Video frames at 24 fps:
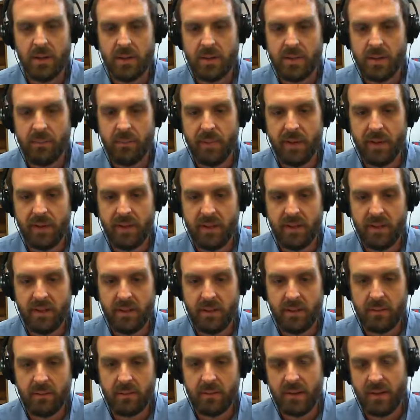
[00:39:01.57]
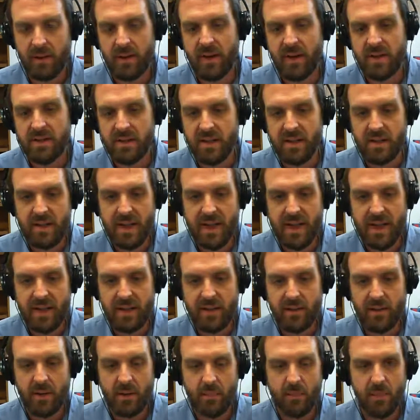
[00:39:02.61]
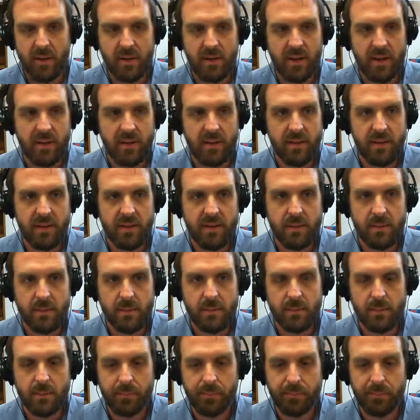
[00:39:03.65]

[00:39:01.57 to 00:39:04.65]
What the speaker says: something interesting to add to a book like this.